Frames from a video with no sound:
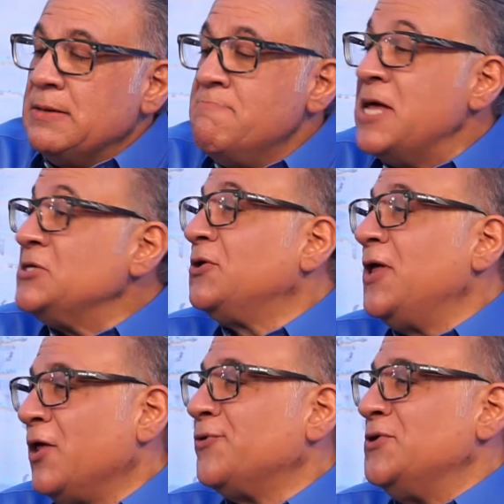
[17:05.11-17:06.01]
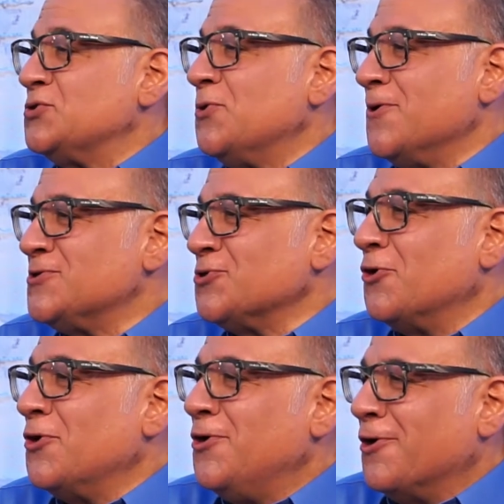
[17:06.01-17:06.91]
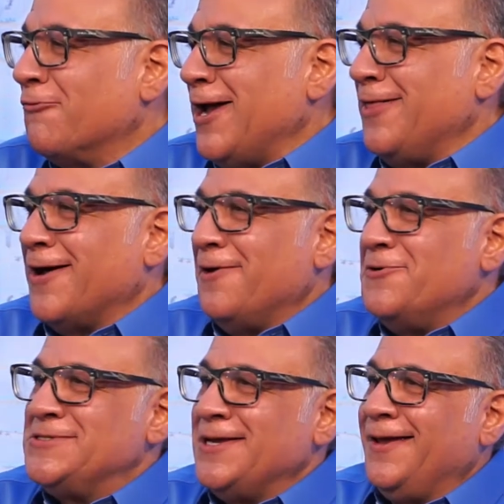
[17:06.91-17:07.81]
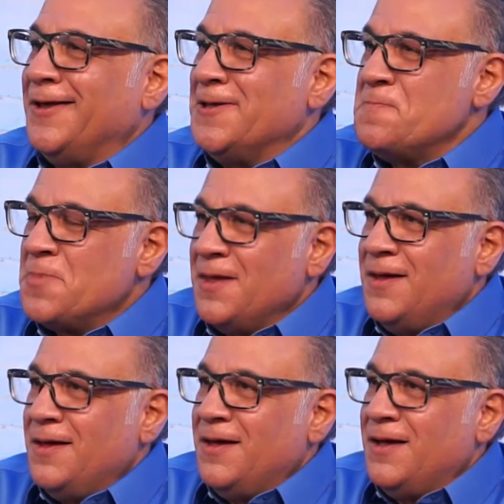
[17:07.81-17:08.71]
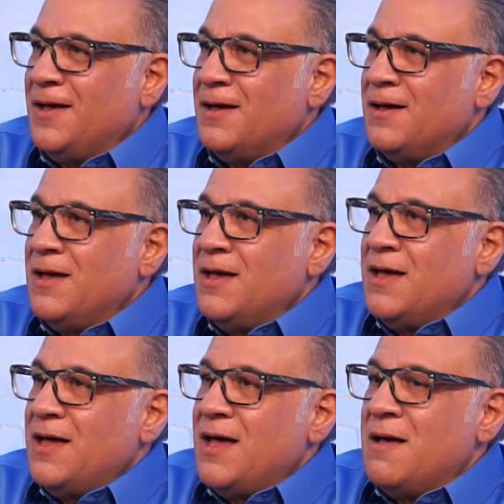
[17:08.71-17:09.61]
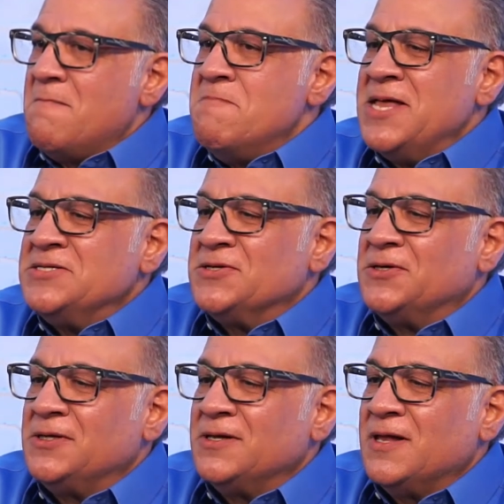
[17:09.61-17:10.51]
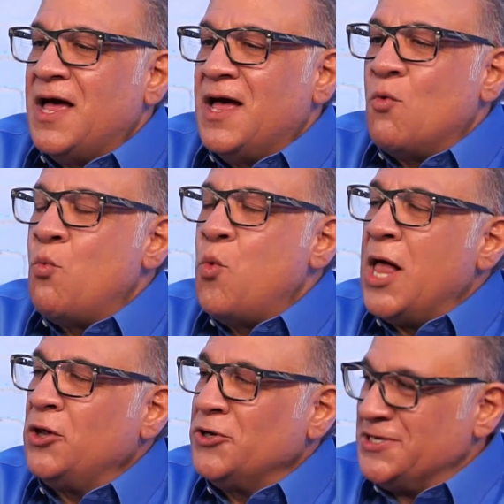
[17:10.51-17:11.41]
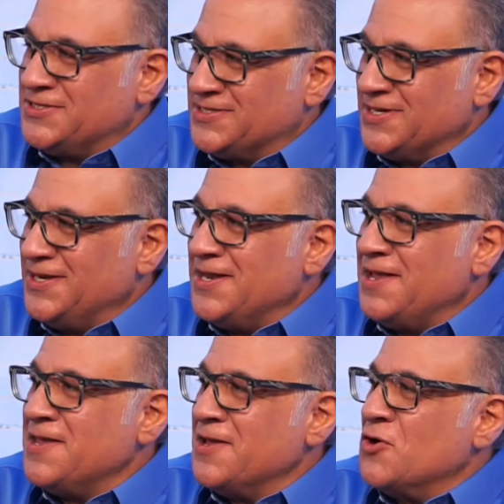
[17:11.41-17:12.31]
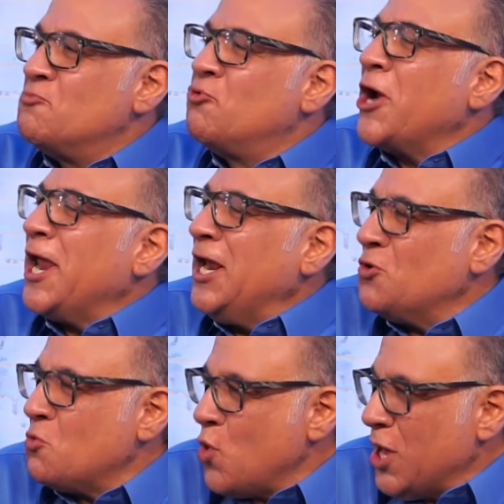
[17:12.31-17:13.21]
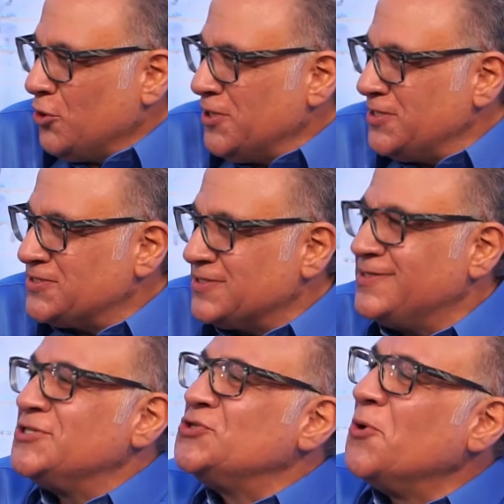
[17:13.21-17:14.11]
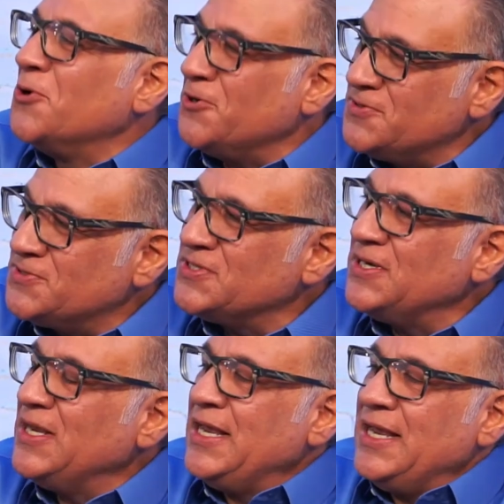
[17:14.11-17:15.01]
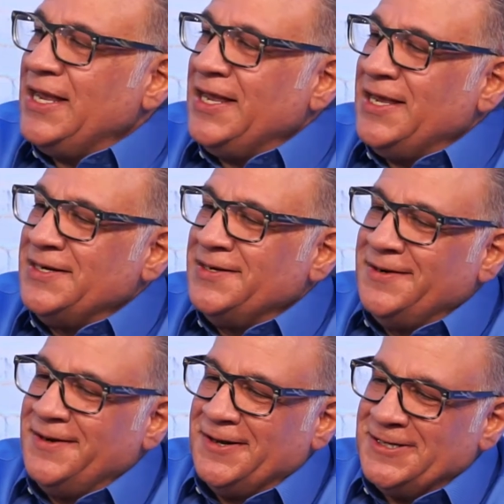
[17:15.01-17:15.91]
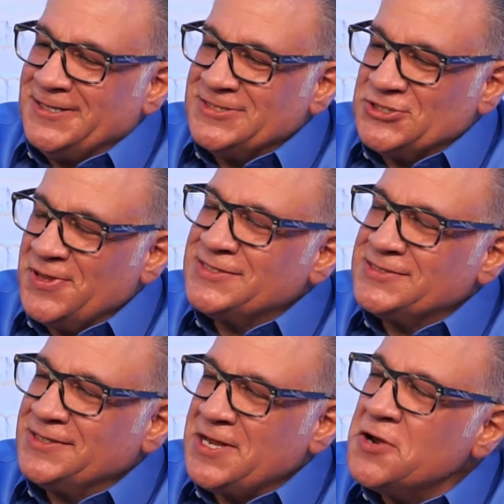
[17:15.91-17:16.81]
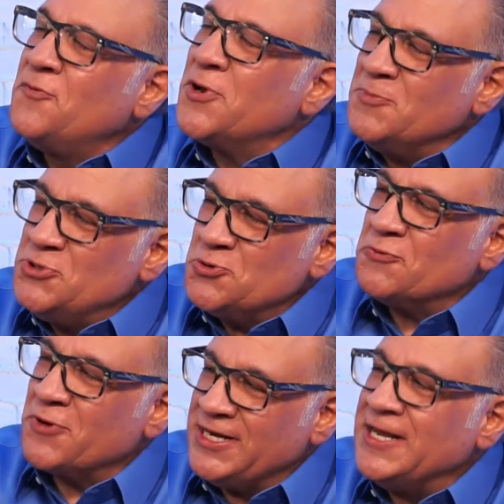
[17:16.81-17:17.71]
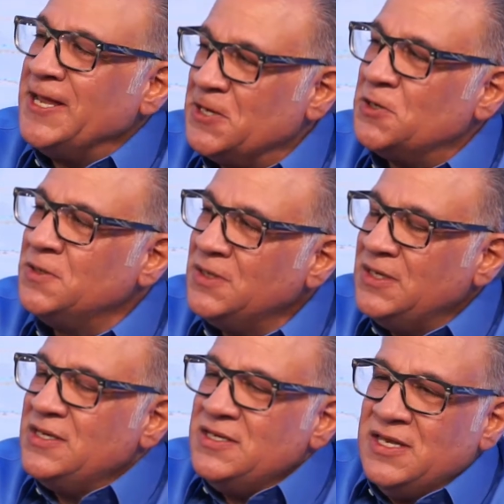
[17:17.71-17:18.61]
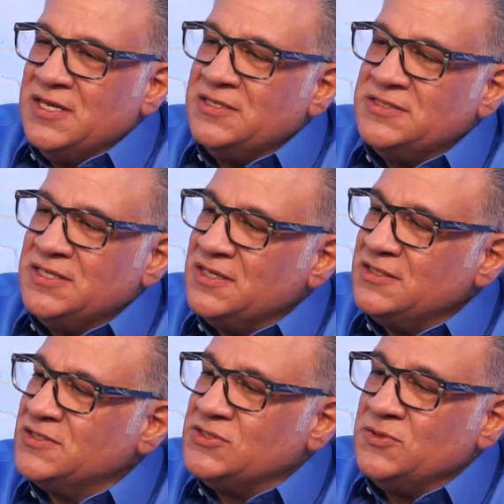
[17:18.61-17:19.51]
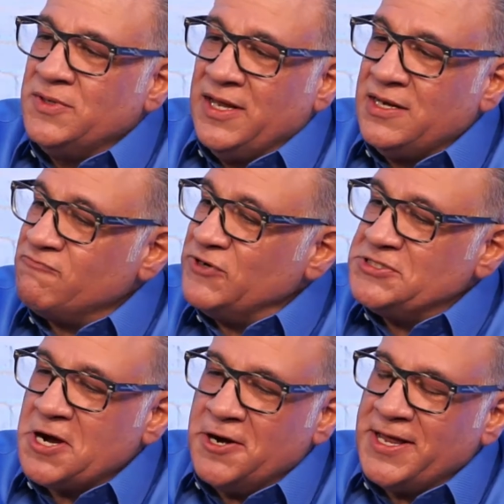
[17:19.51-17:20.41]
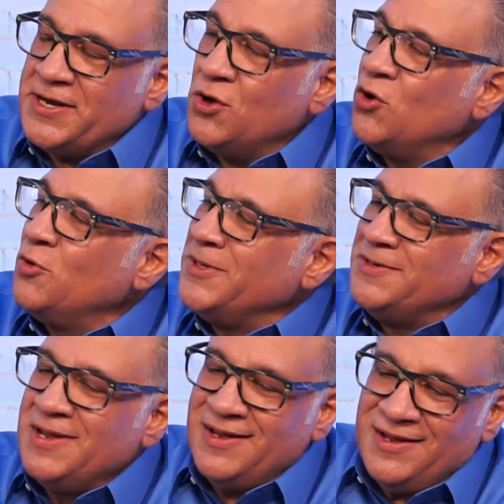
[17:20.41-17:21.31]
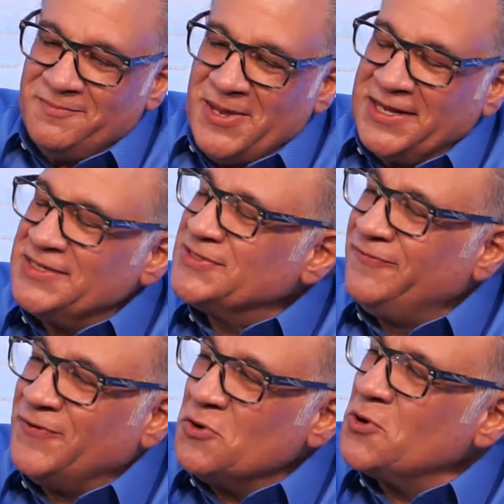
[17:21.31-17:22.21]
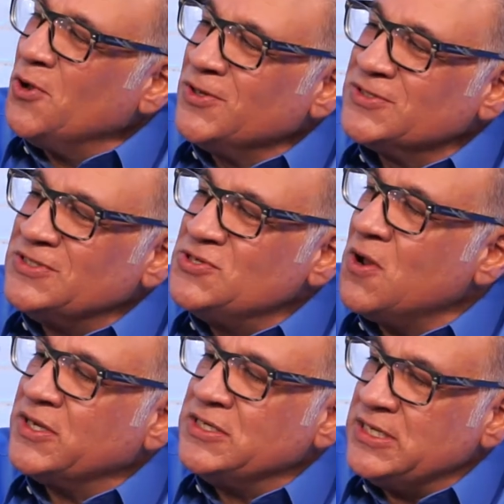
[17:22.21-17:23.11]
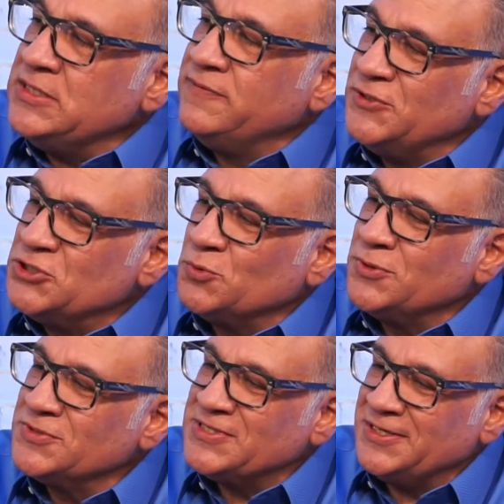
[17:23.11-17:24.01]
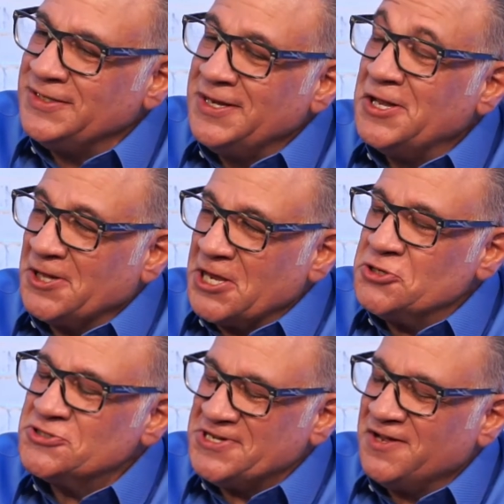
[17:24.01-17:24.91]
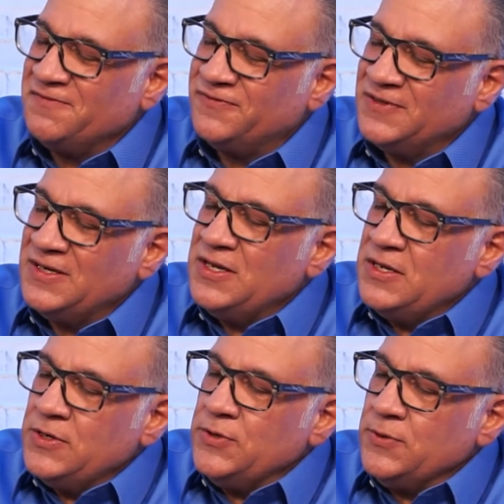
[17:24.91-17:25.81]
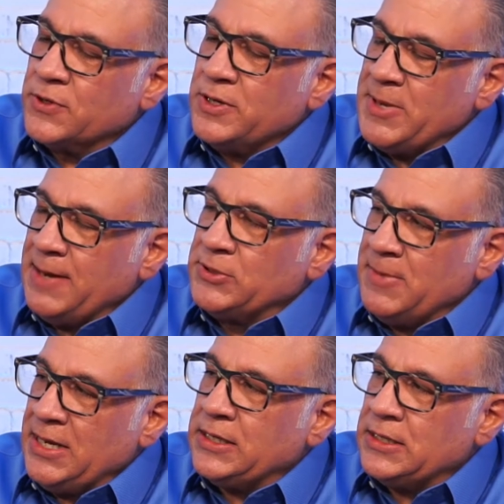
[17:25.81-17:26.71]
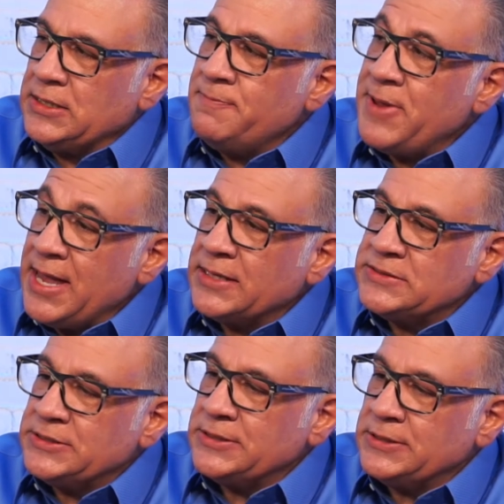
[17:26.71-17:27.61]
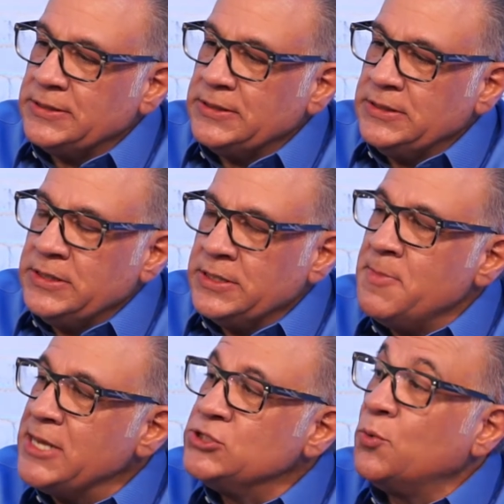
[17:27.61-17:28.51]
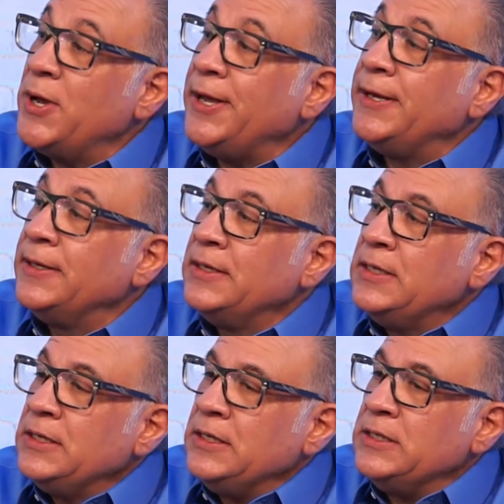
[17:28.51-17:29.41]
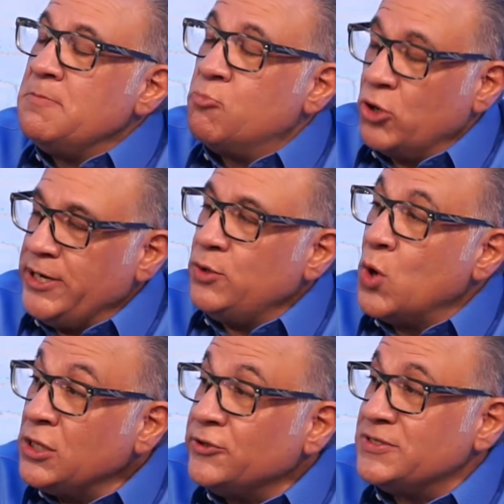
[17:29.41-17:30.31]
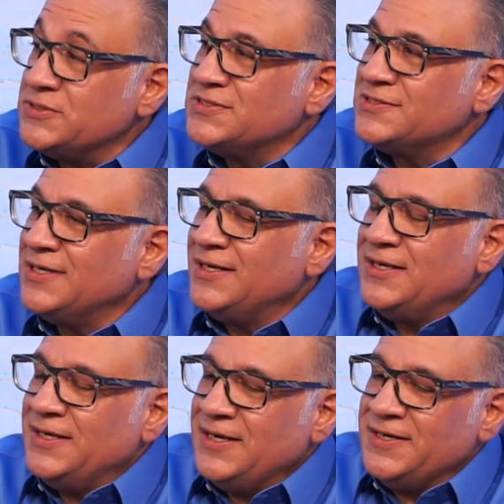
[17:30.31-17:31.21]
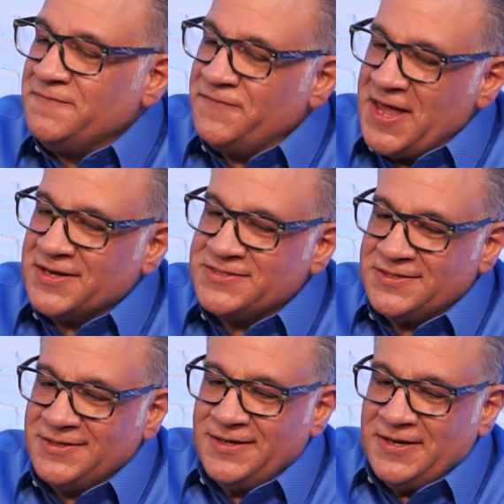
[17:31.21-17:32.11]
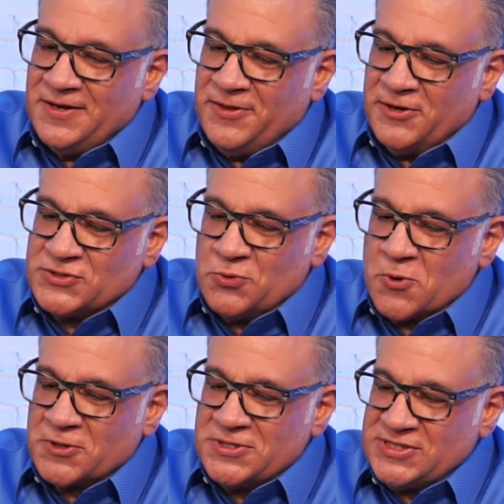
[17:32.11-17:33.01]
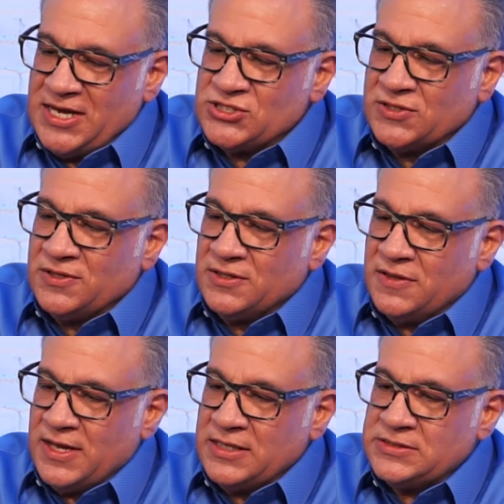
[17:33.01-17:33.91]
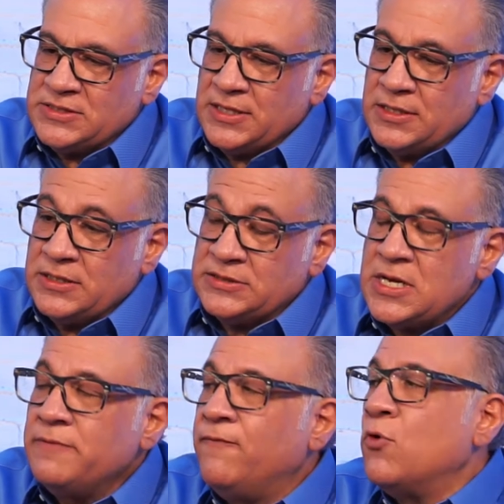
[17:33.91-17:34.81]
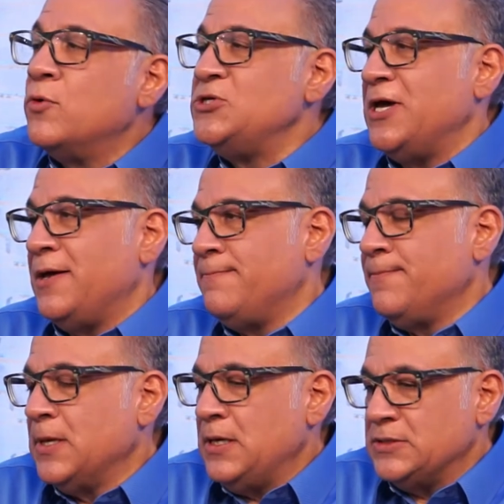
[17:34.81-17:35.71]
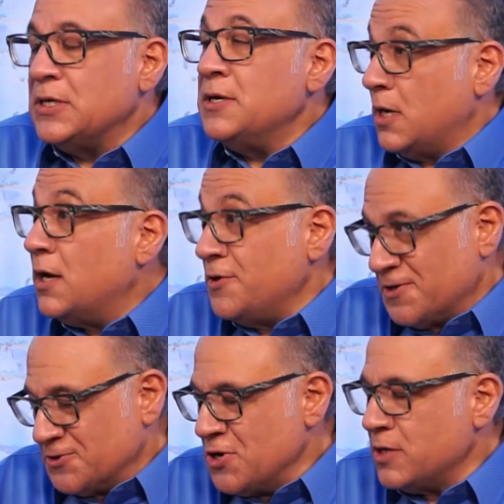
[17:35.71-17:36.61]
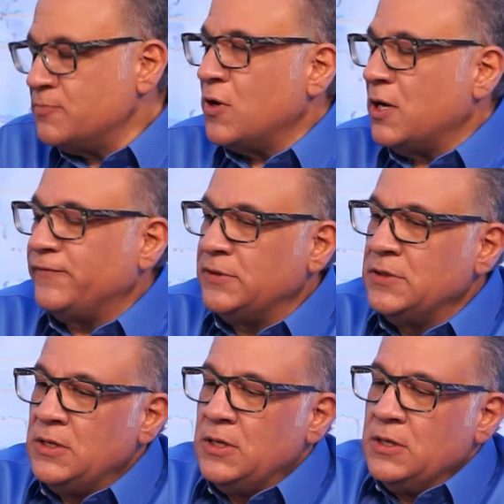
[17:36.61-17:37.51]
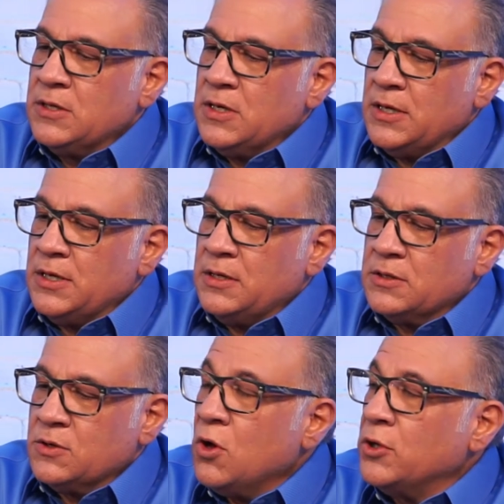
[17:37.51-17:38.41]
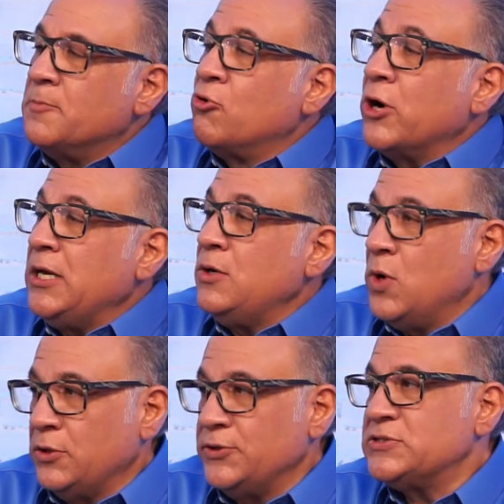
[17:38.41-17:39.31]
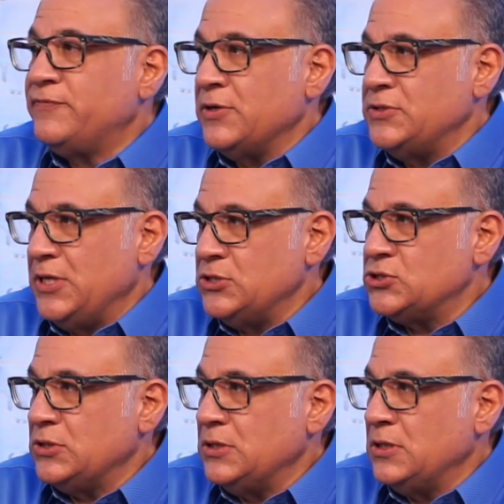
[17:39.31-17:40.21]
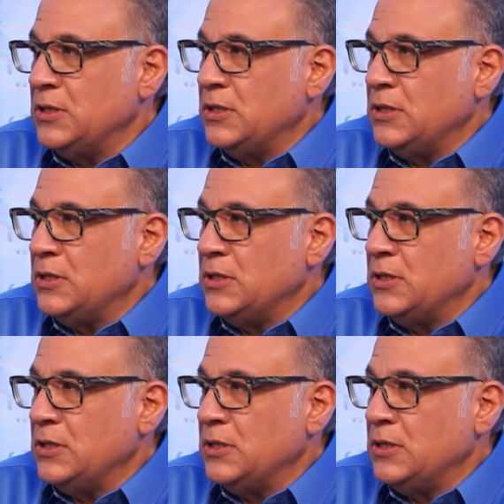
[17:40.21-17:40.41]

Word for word: mental health disorders, or, or rather, I would say um, uh, uh, mental uh, wellness, uh, you know, brain wellness disorders. And uh, so that's kind of what I'm doing right now. And just doing that, retired at home and making some phone calls and talking to individuals and like yourself who are going to be able to make an impact uh, in a major way in brain wellness. And in fact, there's an organization that uh, it's not formed yet. It's an, another nonprofit uh, called the Brain Wellness Foundation